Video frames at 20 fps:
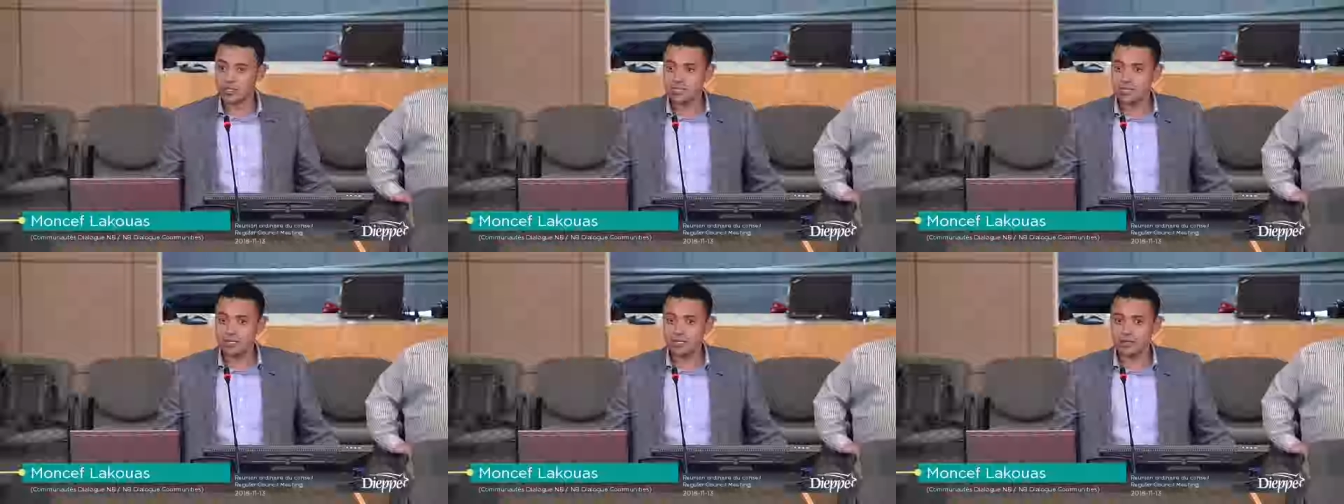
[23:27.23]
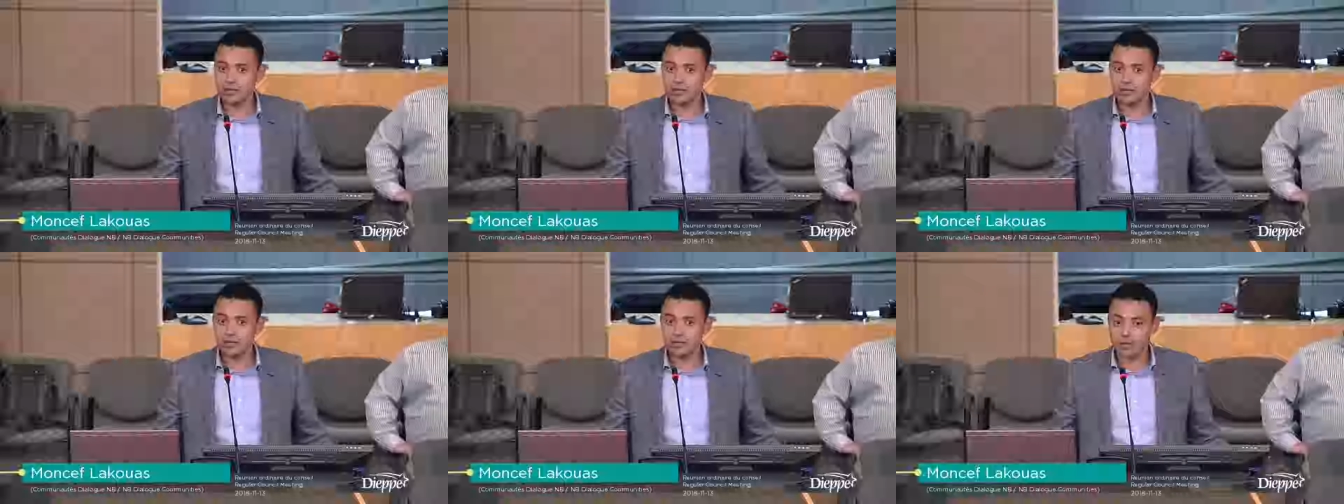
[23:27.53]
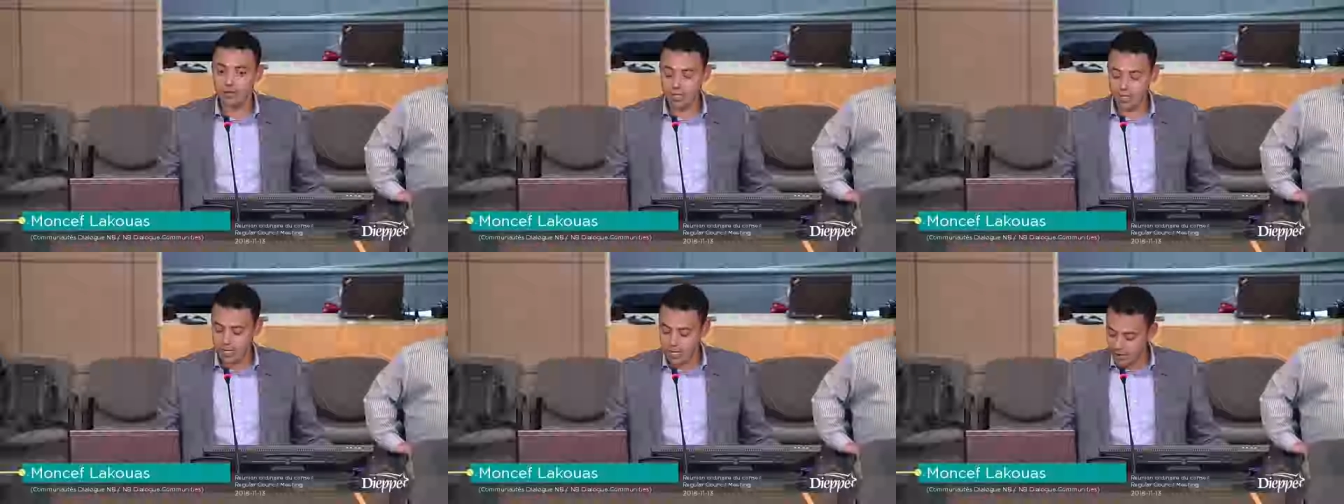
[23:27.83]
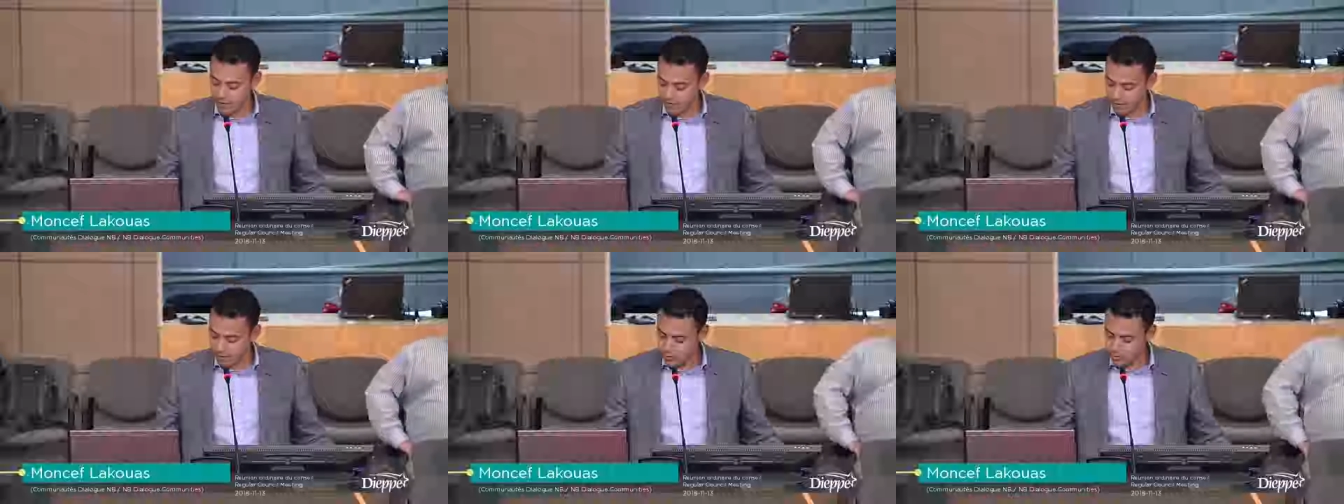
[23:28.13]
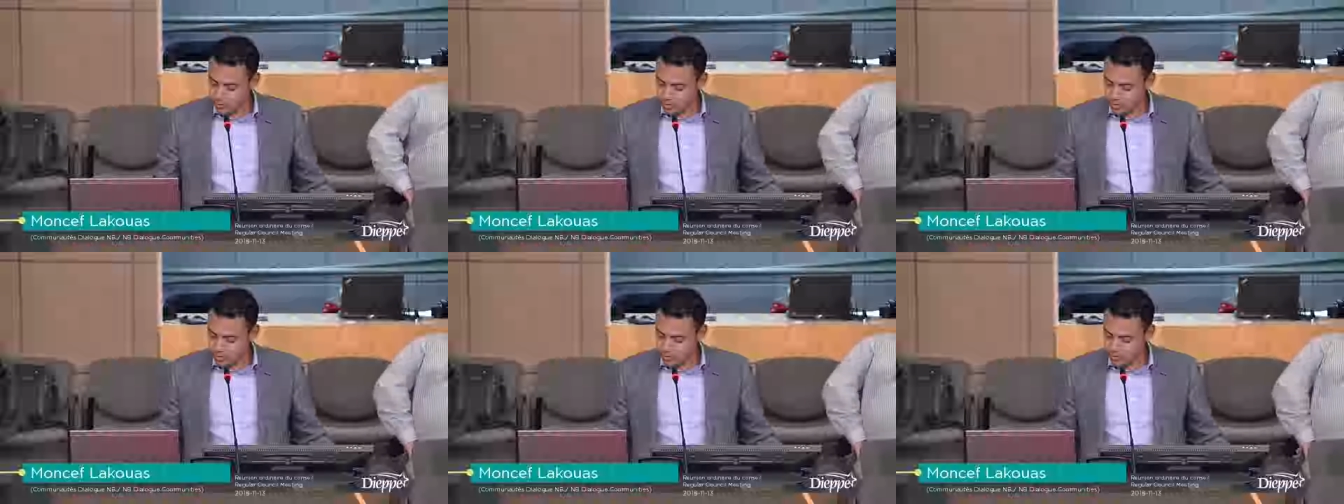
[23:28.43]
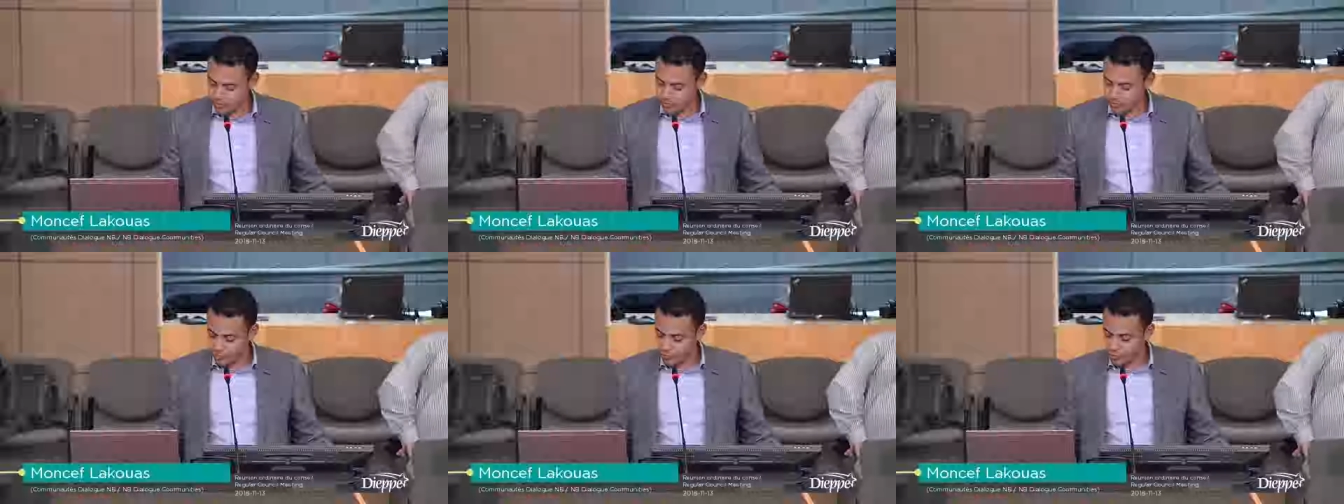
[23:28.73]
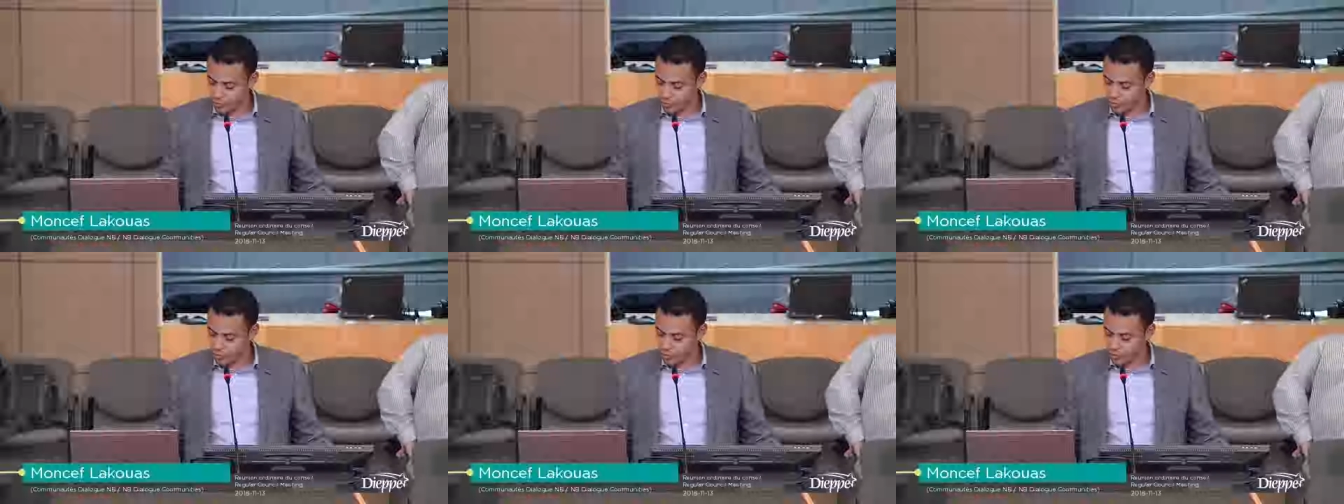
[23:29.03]
So first of all, I want to thank the
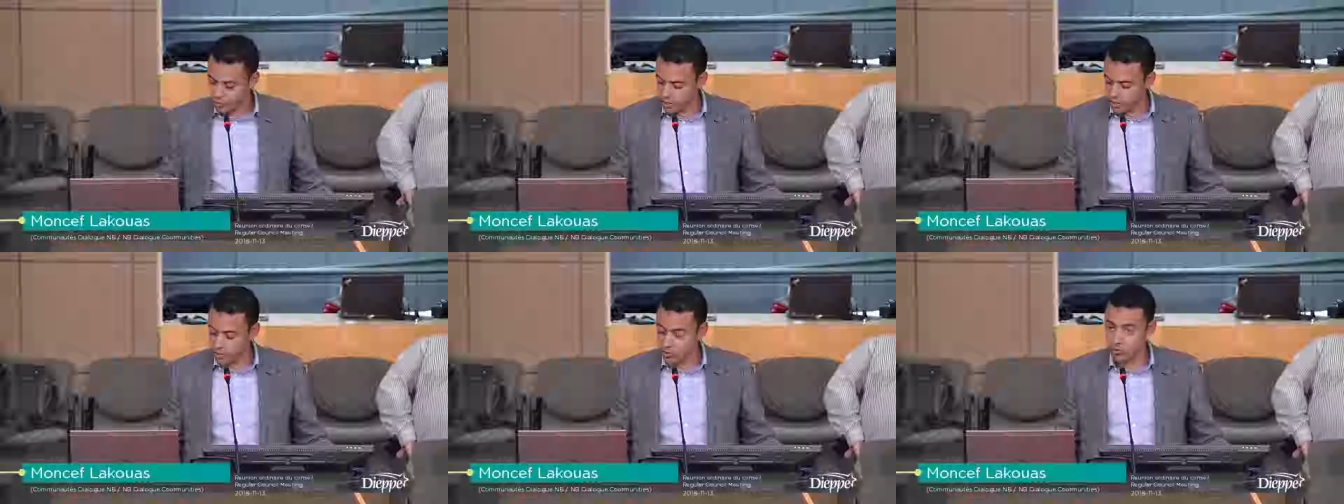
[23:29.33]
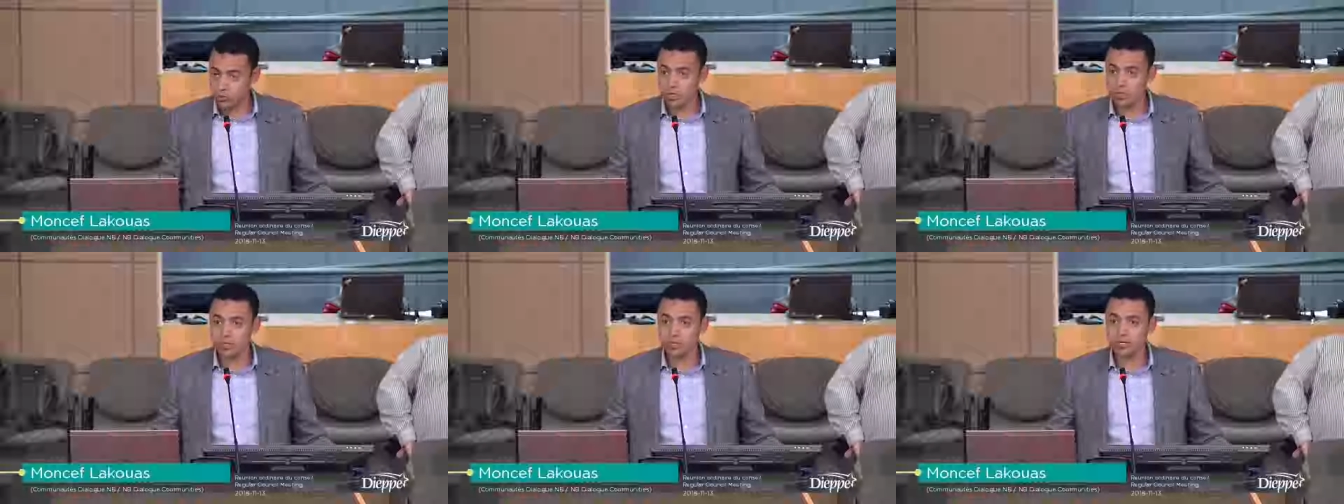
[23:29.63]
City of Dieppe